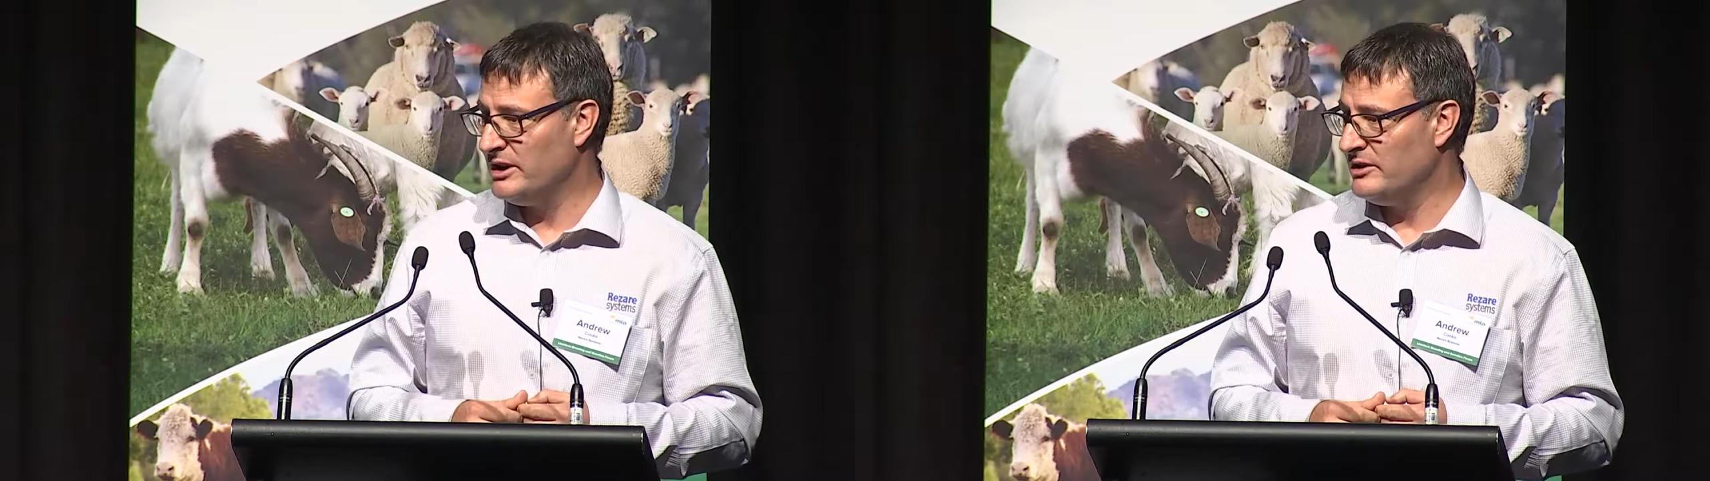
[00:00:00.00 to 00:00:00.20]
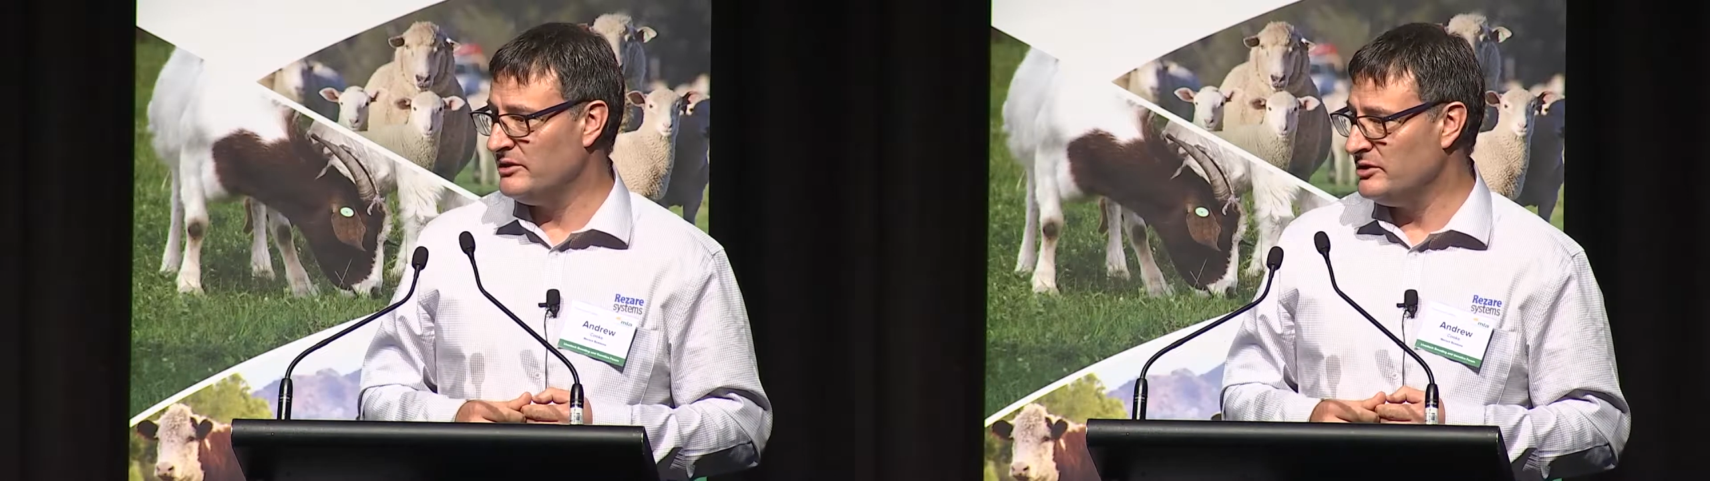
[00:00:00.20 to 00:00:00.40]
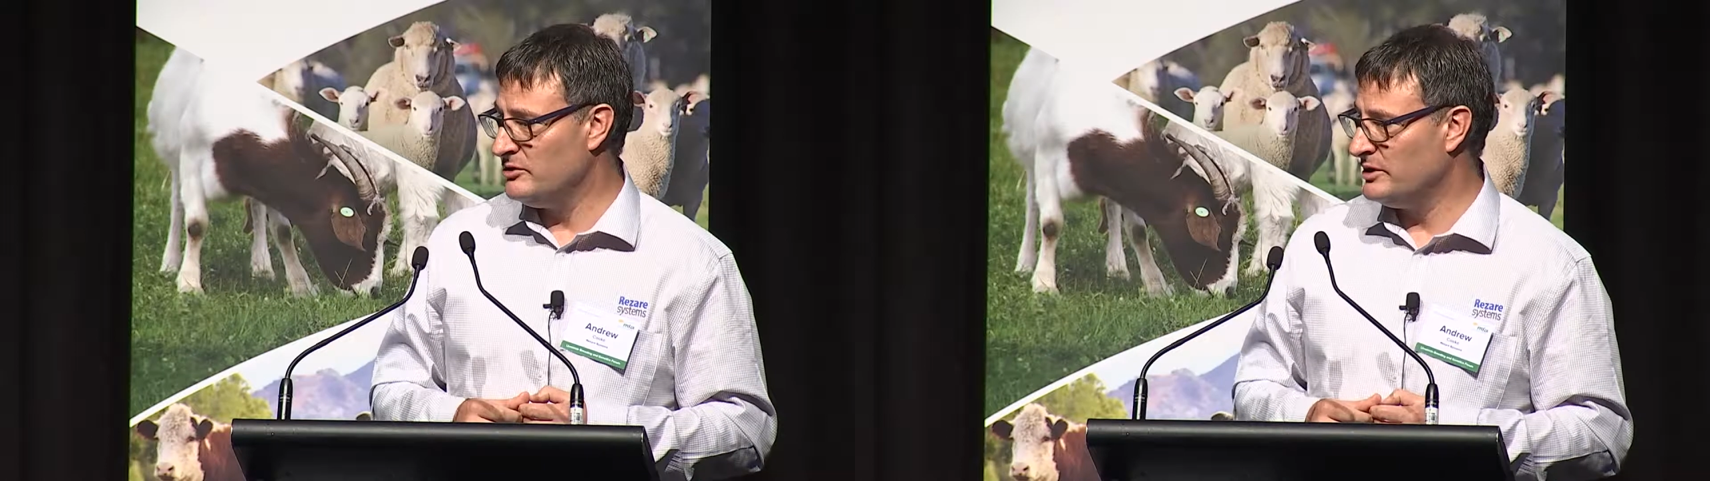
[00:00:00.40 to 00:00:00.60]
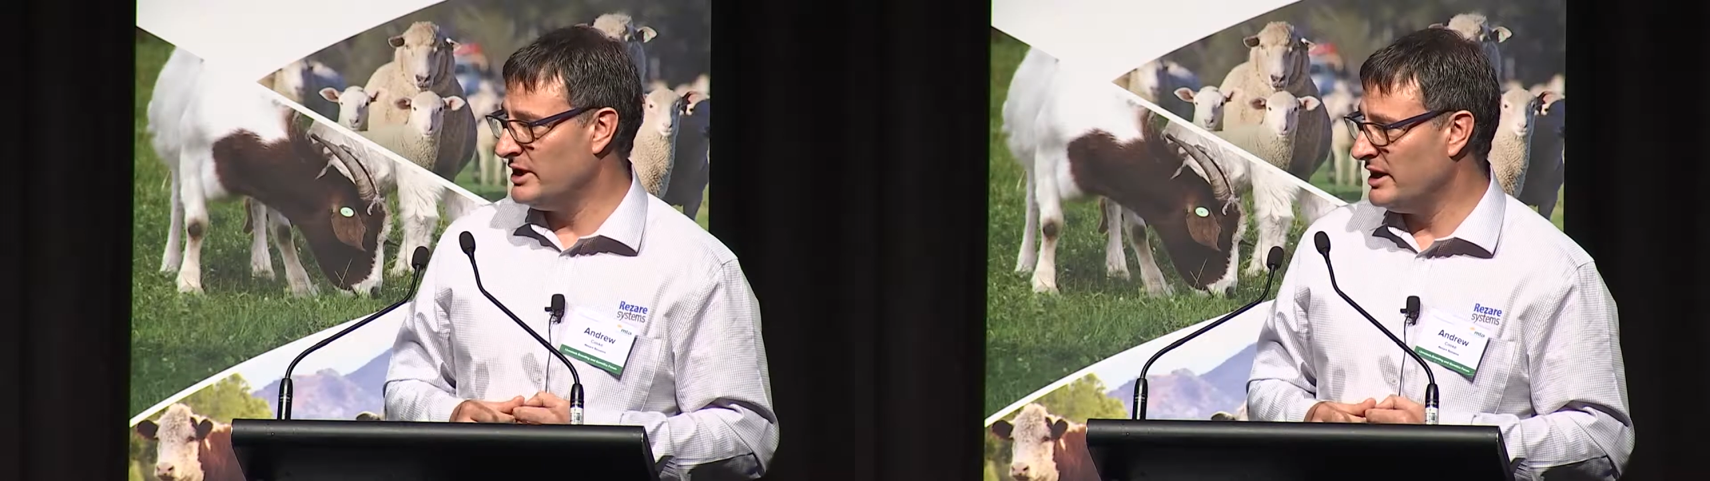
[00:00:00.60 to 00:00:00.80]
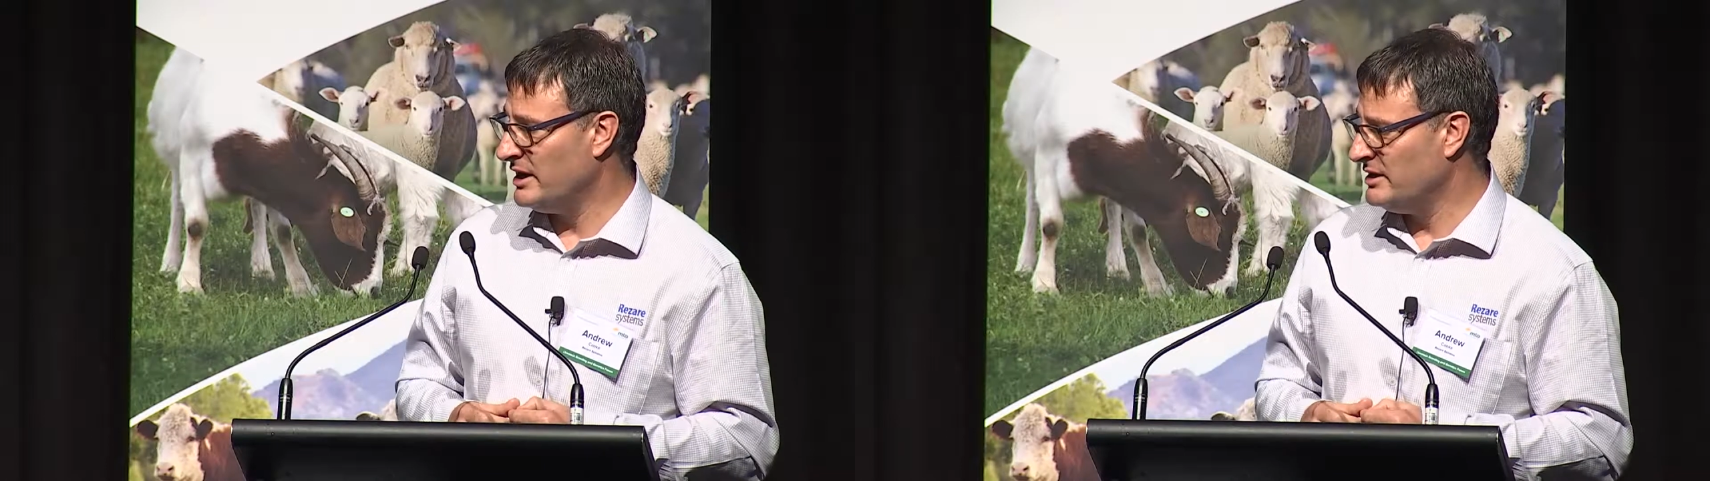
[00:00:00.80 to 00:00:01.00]
and the
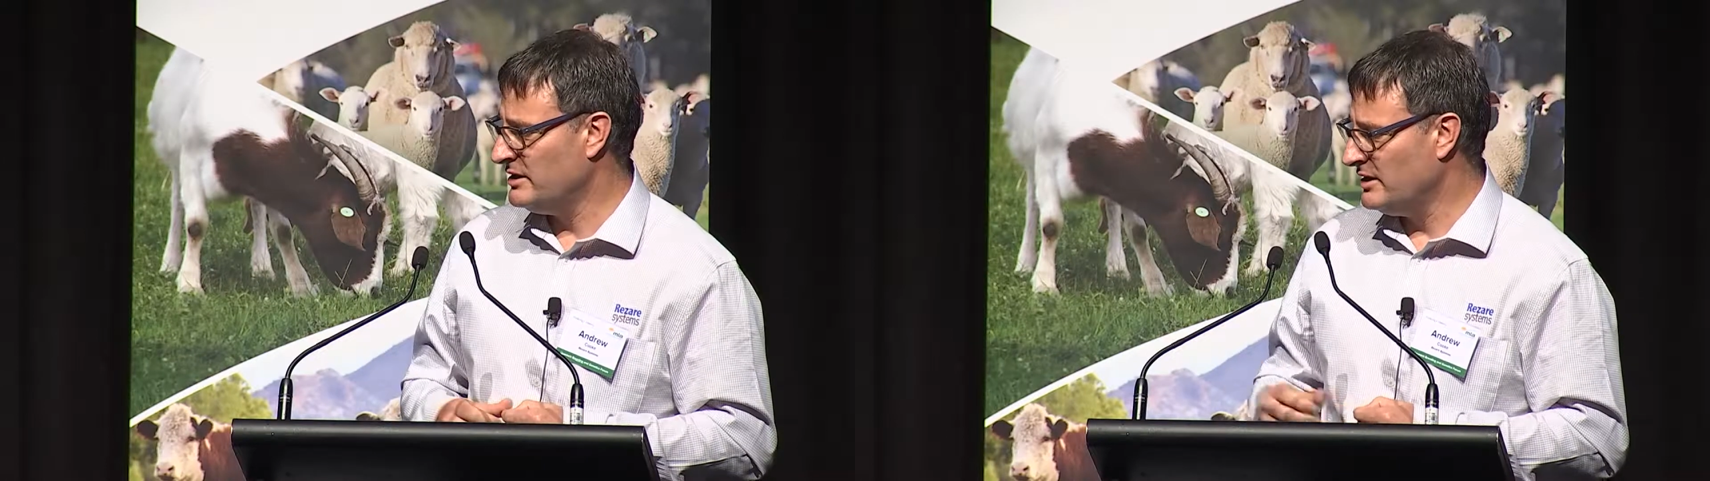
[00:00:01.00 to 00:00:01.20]
UK,